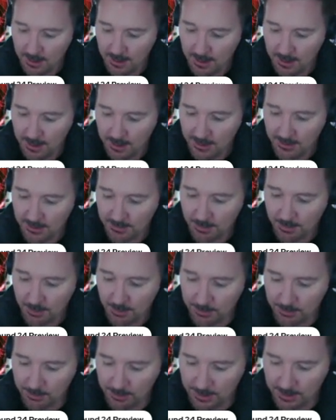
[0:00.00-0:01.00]
it's
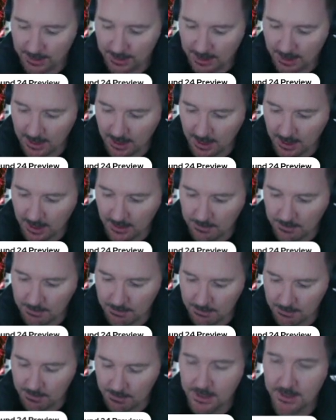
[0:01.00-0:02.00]
probably
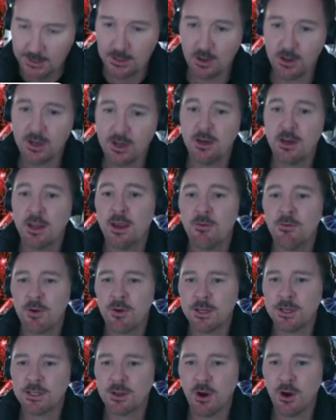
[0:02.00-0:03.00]
he's not going to get
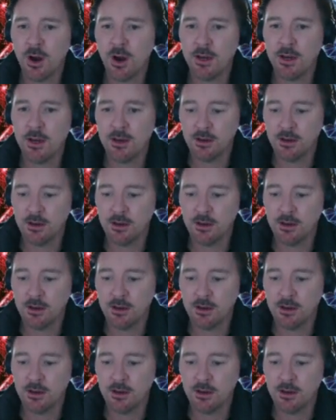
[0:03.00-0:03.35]
re-signed,